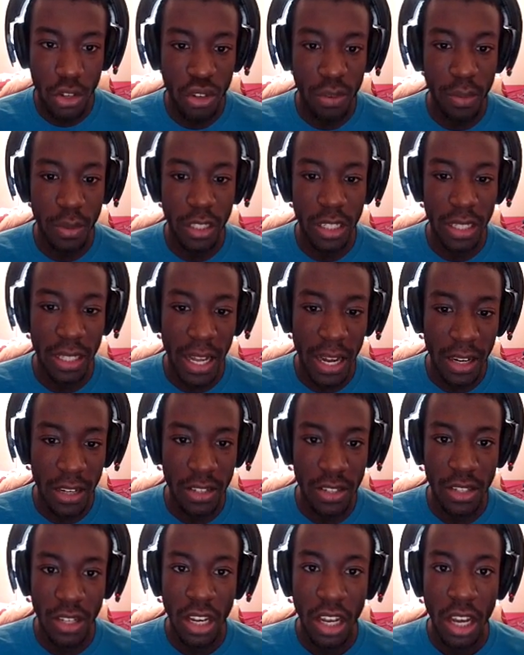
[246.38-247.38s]
Triple
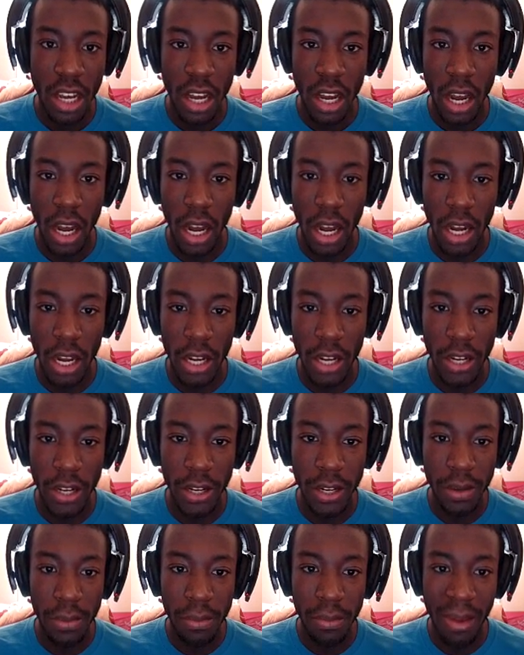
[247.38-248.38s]
Deluxe.
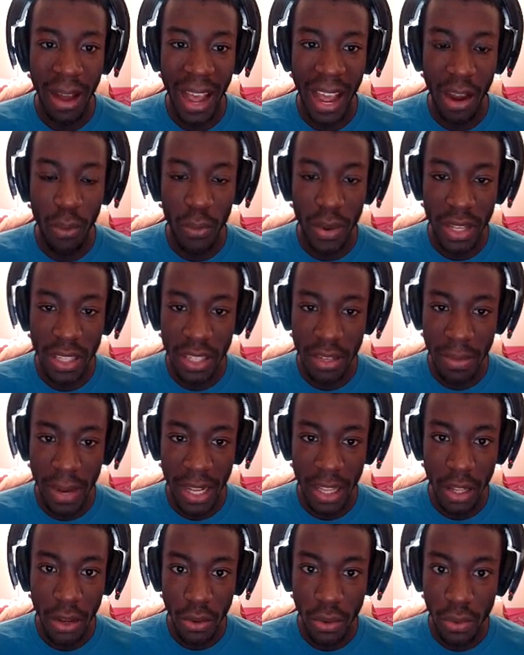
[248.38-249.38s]
Um, I went to my
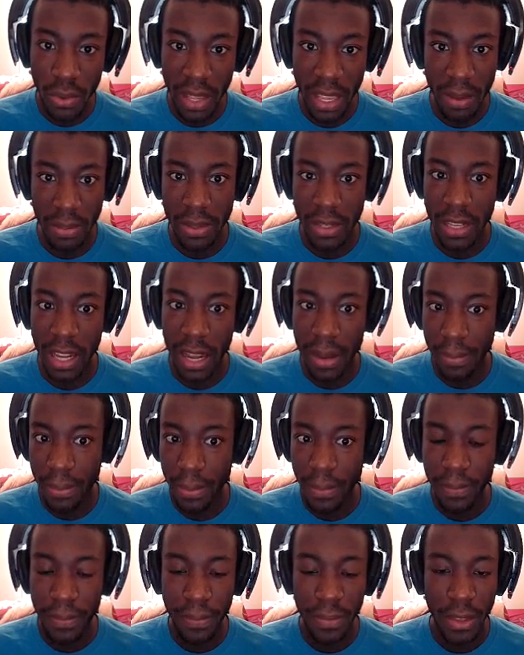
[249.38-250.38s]
local GameStop,
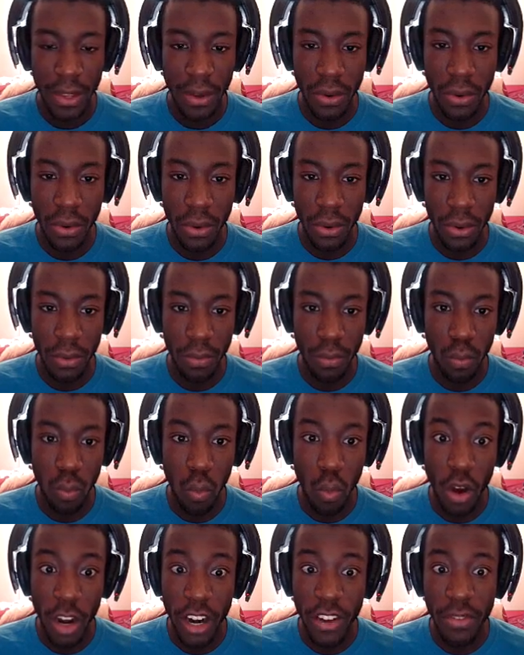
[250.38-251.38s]
or
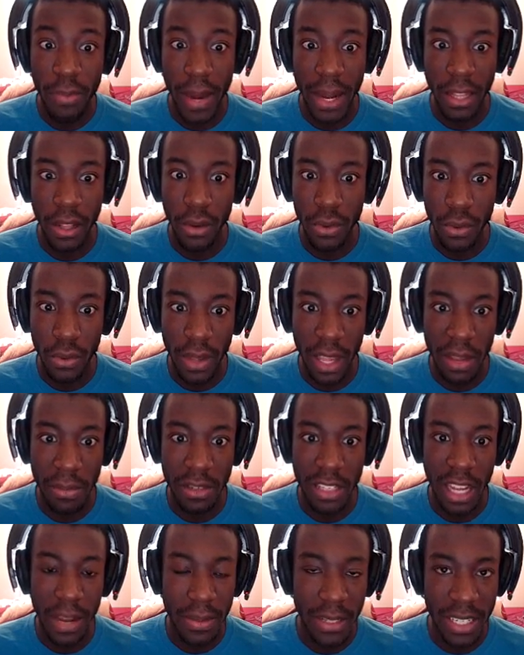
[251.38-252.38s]
one of my local
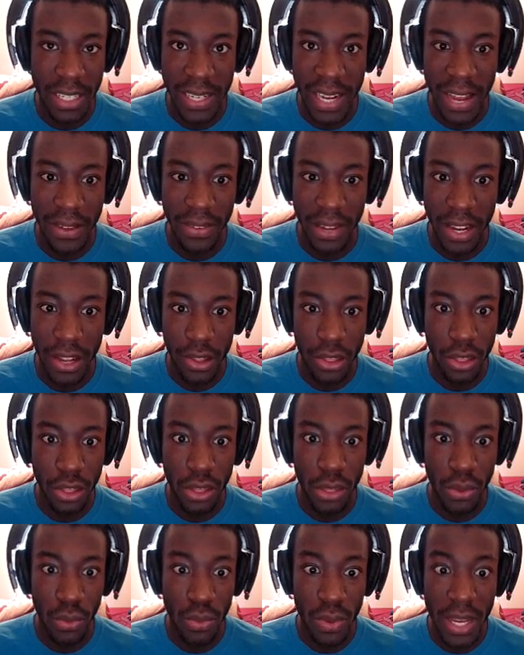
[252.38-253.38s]
GameStops, because I have like
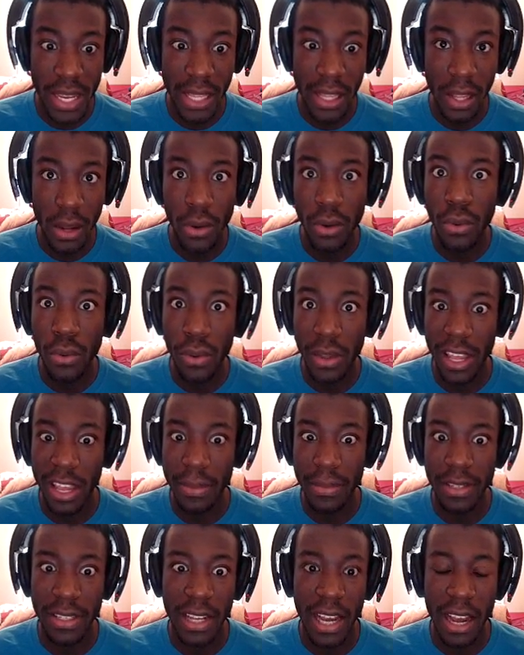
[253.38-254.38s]
three local
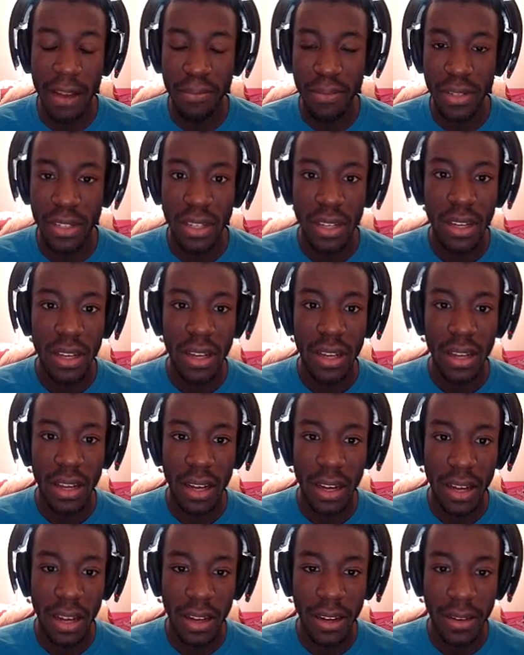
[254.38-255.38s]
GameStops.
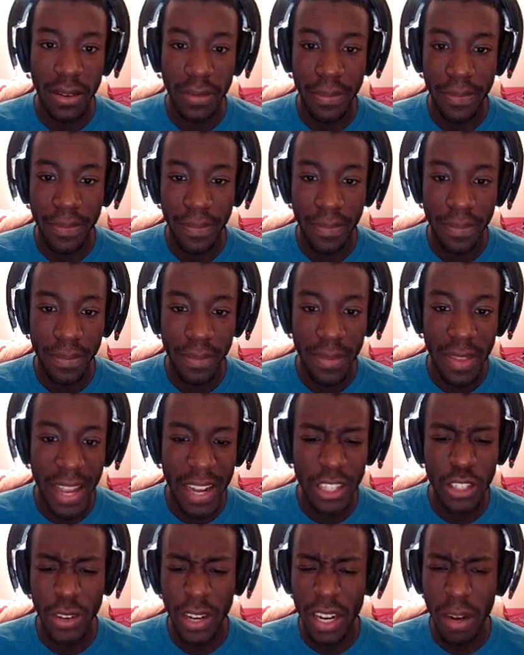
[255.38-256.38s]
Um,
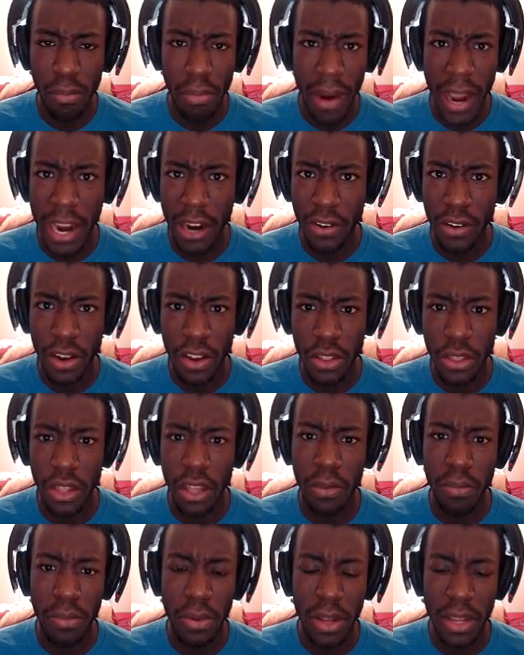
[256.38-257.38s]
not trying to brag or
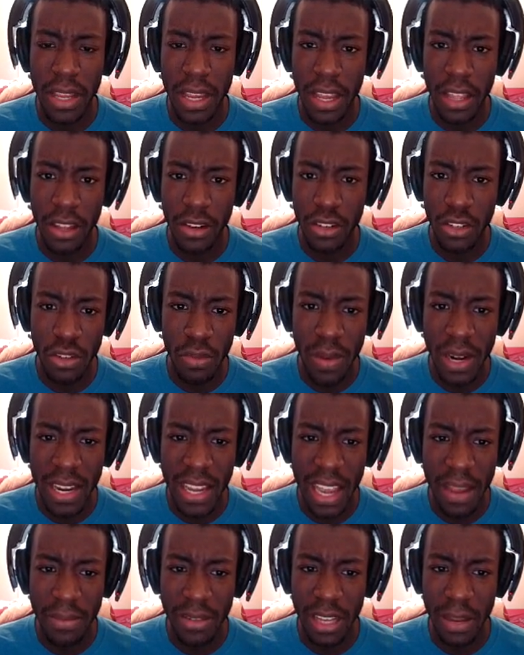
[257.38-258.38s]
anything, but yeah, there's too many
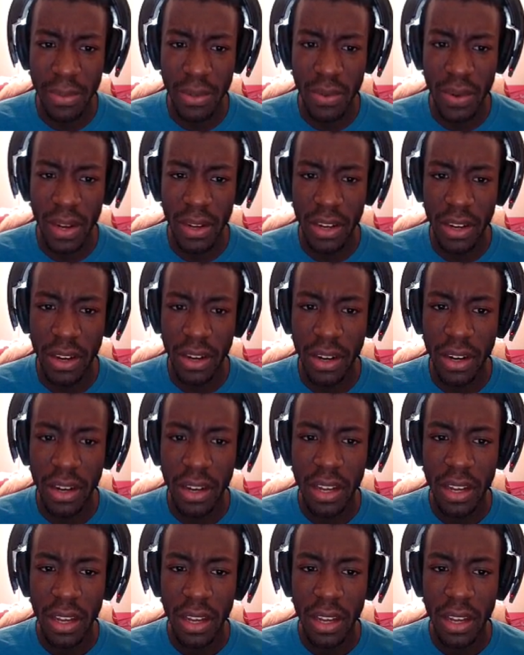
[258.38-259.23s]
GameStops around here.